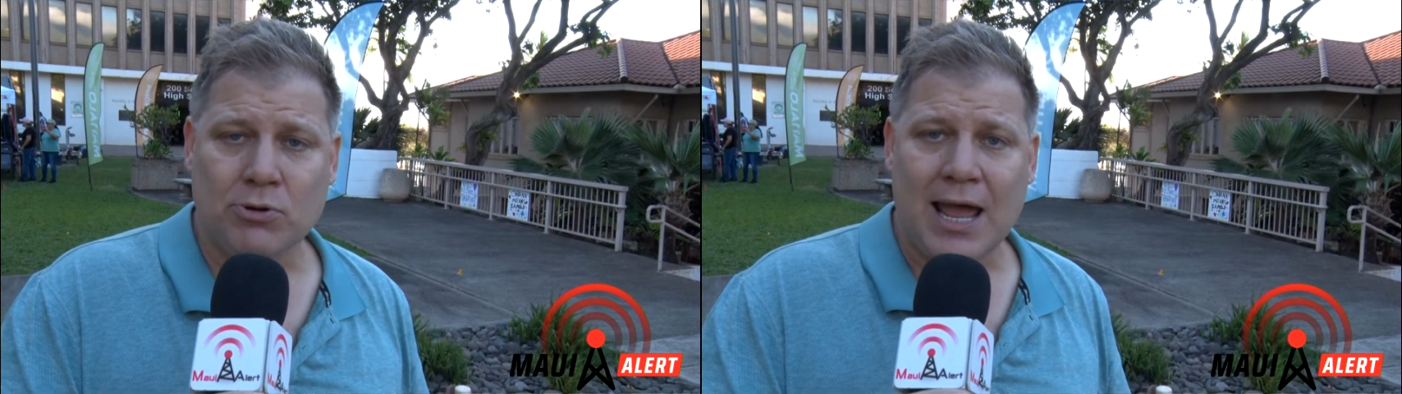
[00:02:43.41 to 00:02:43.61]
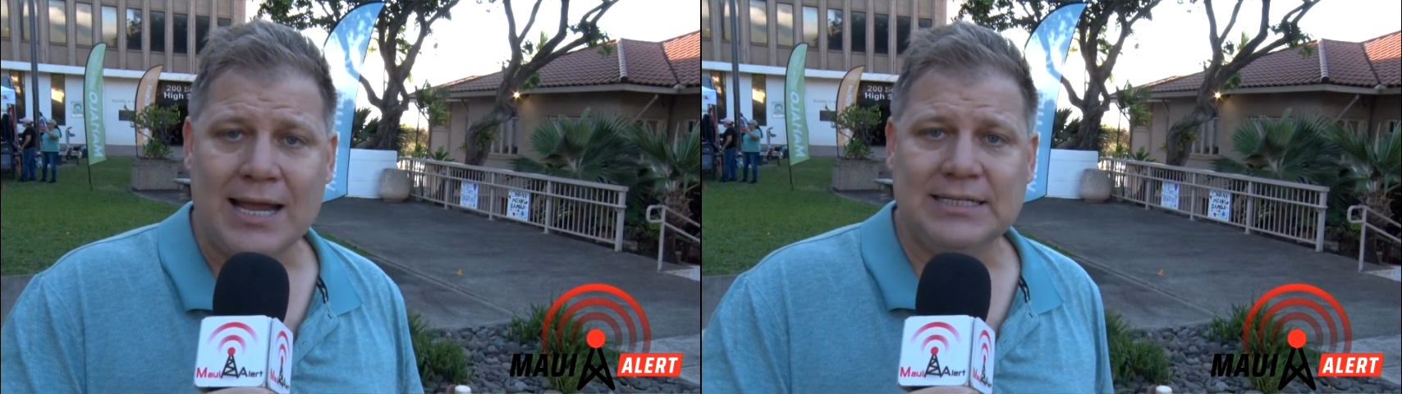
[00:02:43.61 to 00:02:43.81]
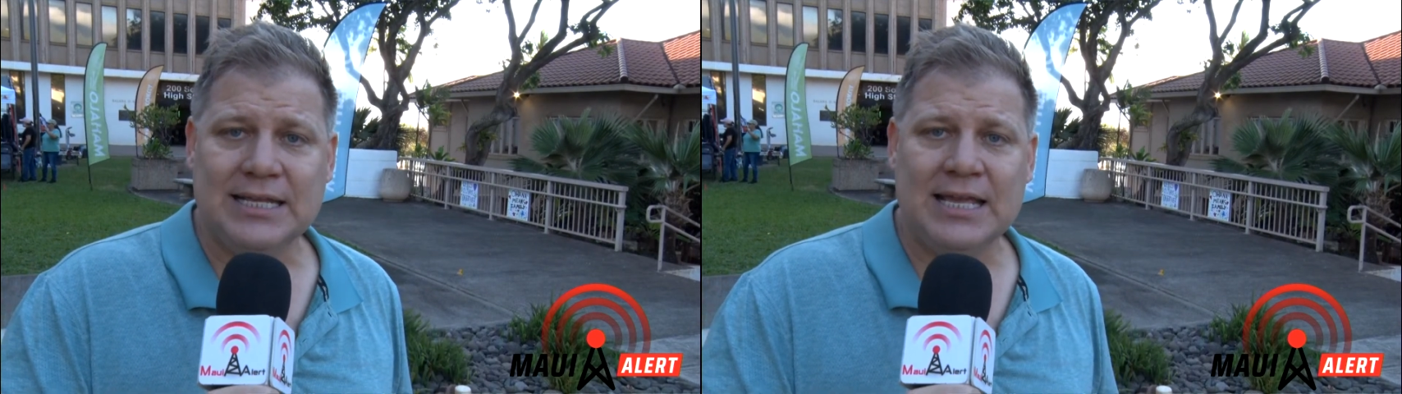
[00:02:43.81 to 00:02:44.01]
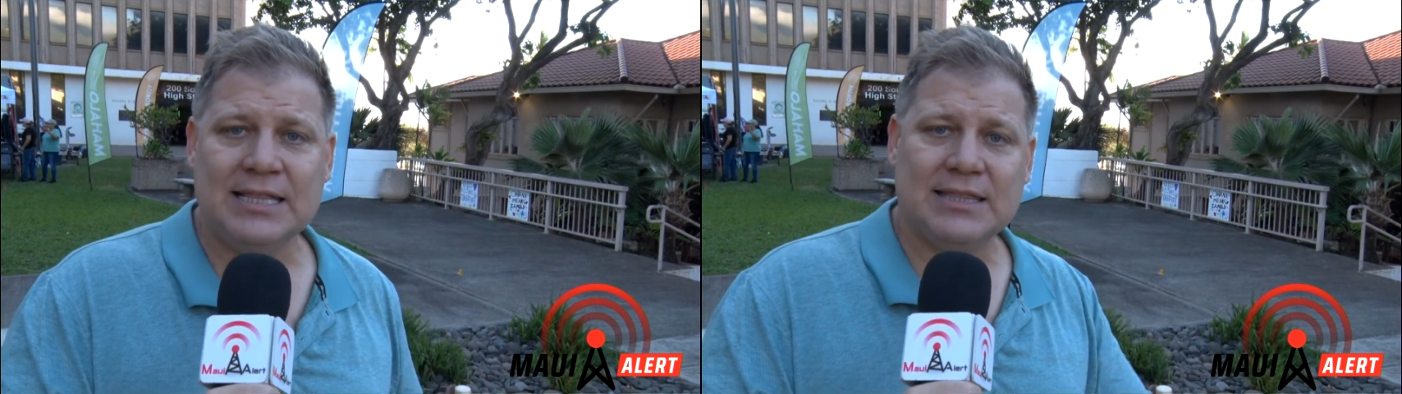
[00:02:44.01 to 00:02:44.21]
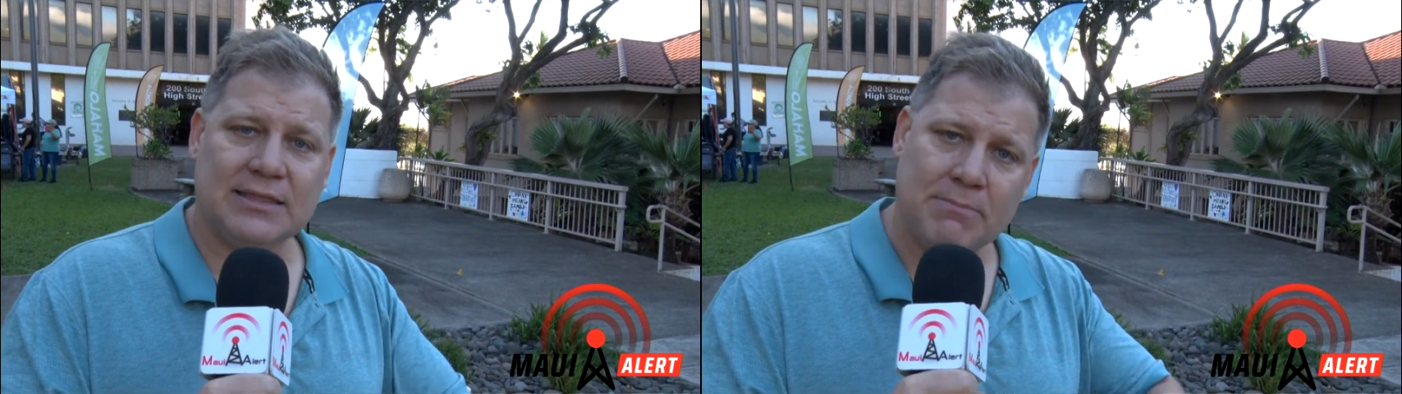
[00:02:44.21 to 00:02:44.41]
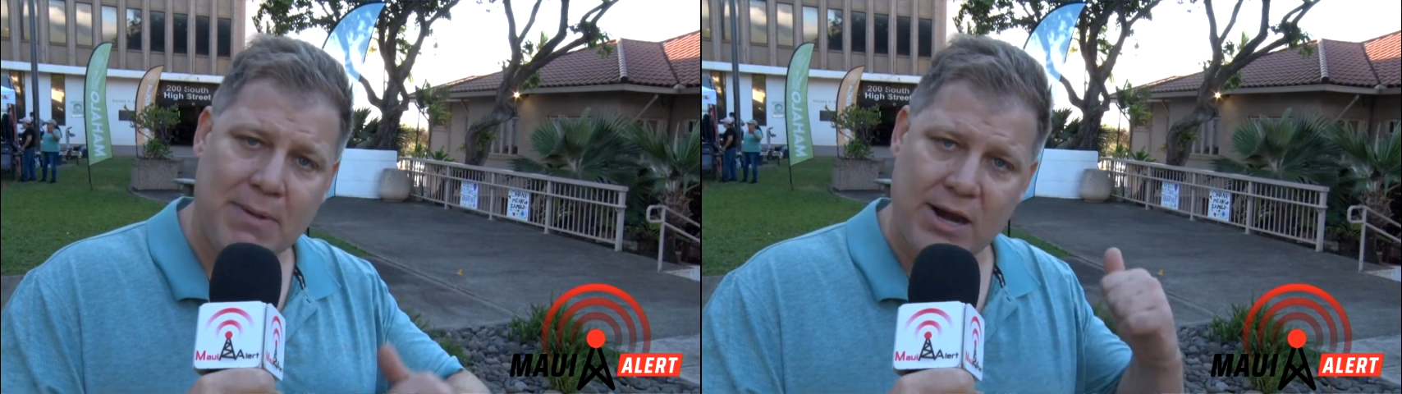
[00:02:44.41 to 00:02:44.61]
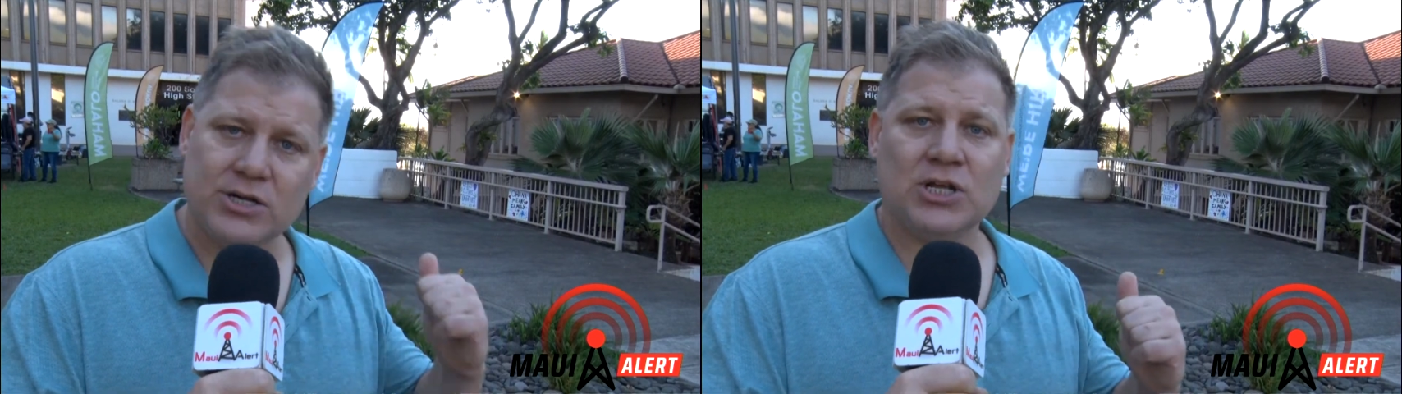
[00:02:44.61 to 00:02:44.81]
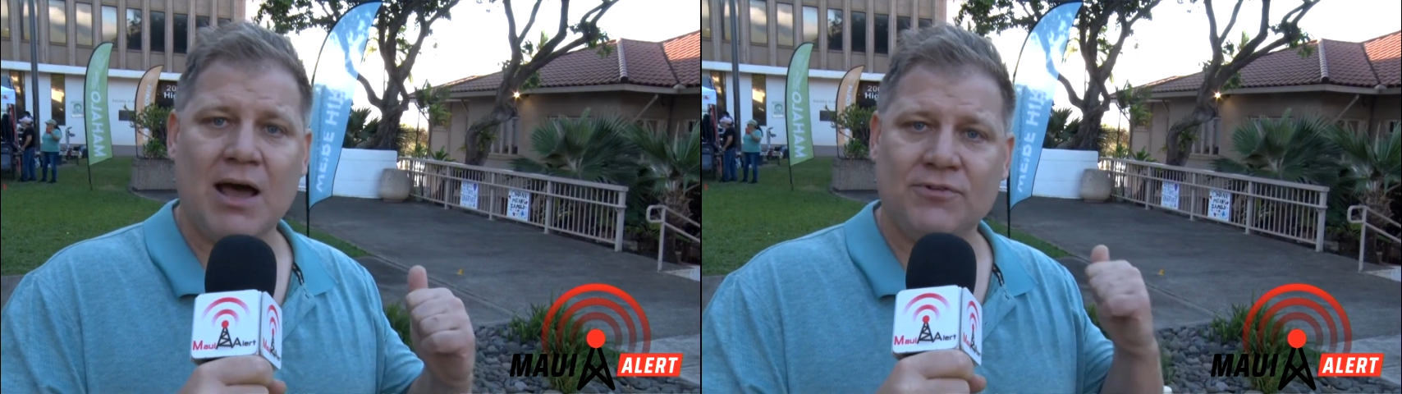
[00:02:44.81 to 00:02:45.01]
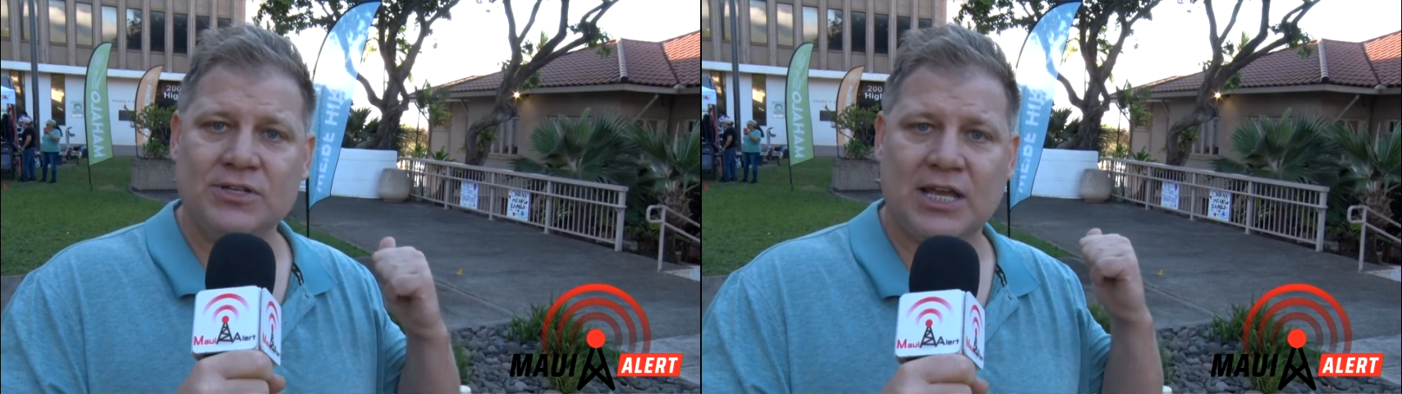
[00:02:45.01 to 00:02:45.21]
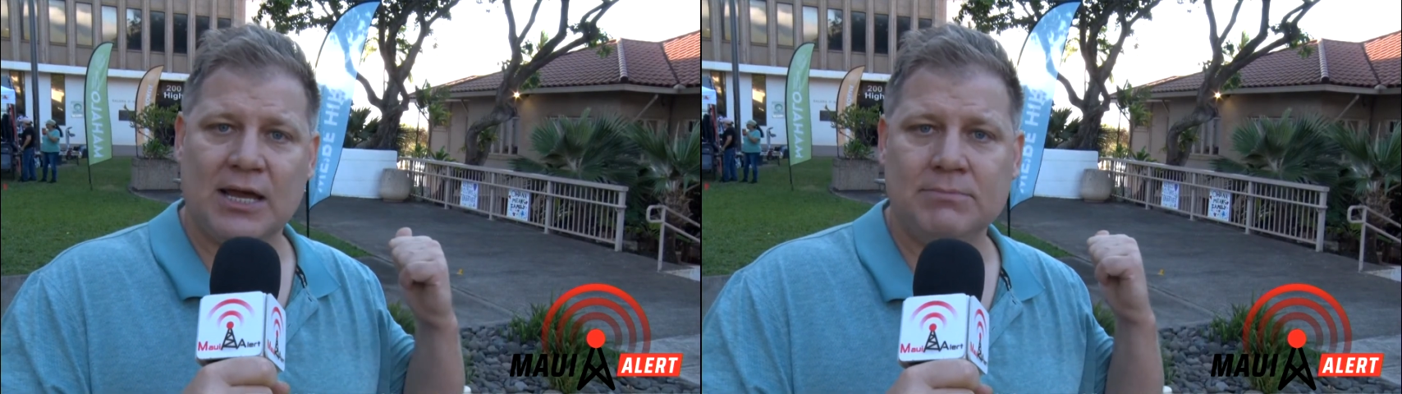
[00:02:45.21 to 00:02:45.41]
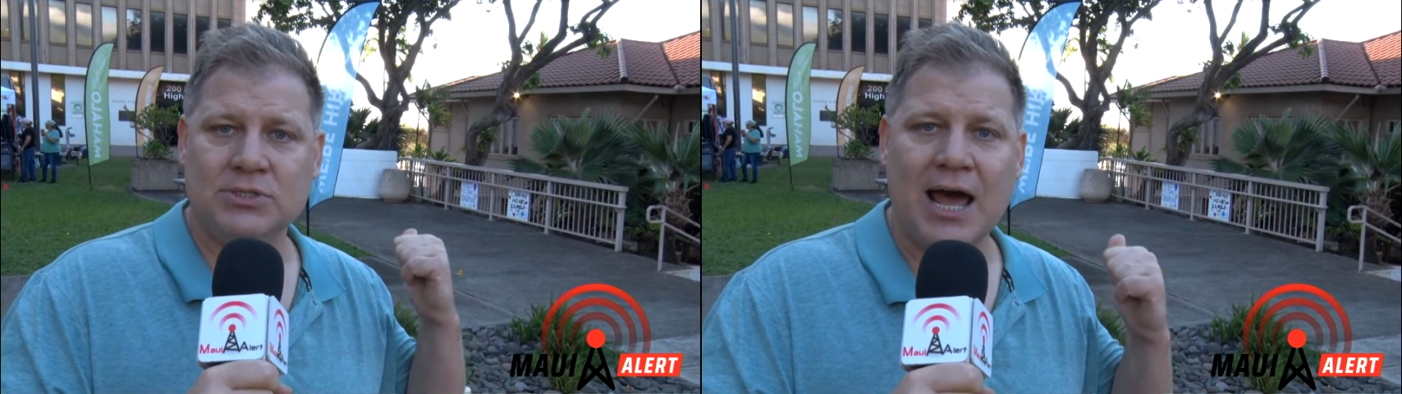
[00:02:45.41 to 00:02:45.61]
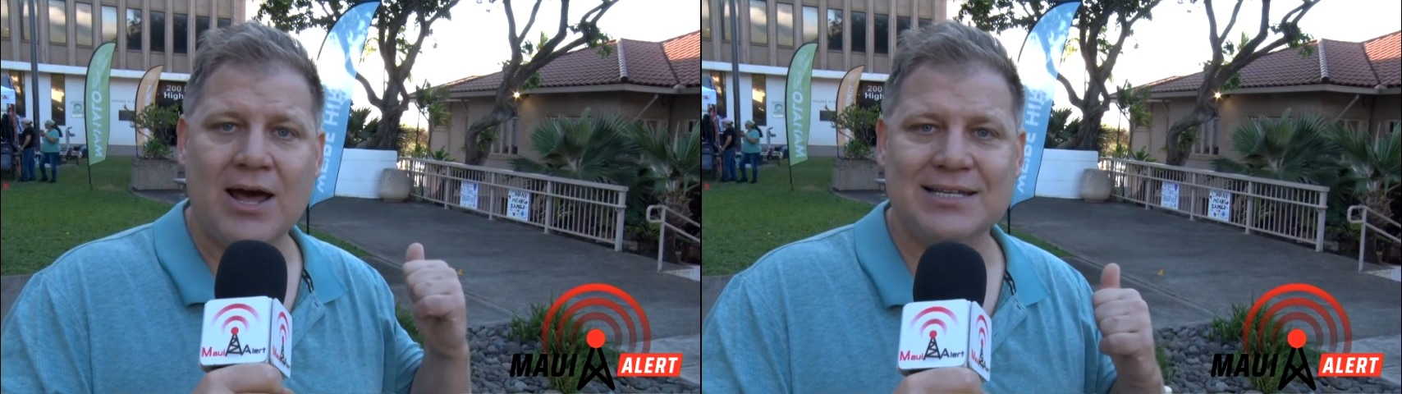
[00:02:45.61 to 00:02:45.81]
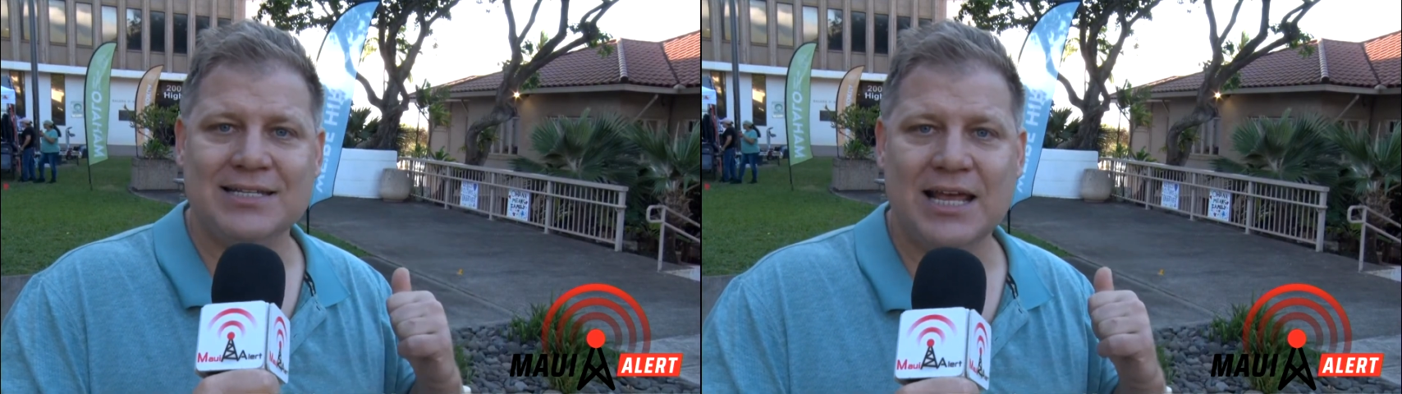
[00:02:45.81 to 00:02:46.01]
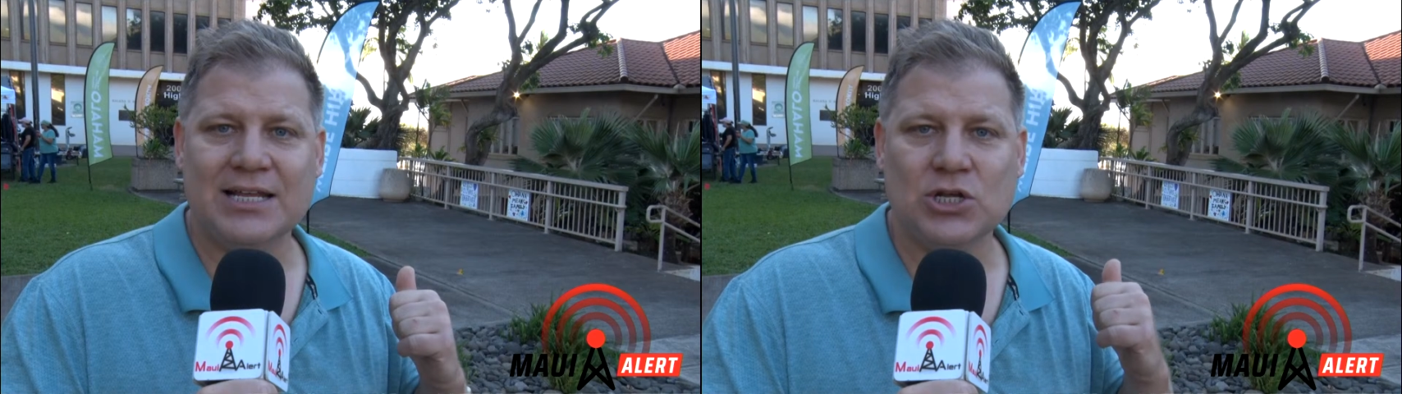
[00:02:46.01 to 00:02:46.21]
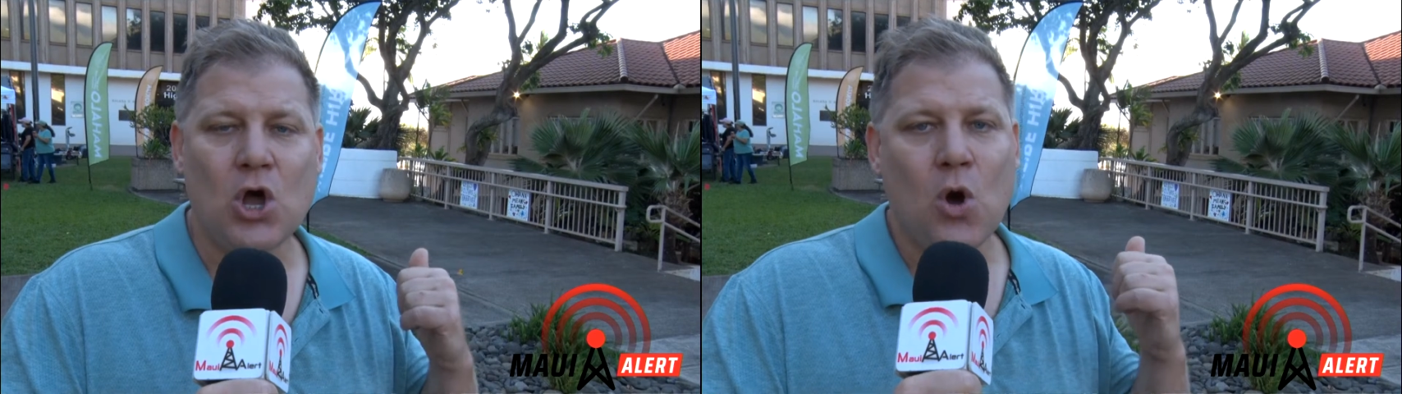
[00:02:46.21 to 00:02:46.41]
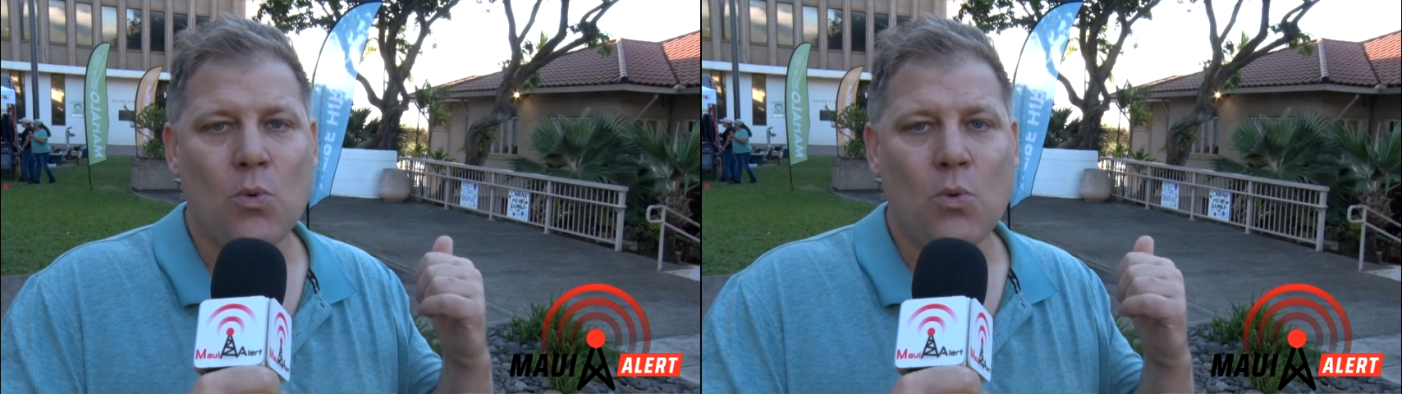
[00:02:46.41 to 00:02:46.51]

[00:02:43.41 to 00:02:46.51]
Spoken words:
April 19th, the mayor's office comes out and says,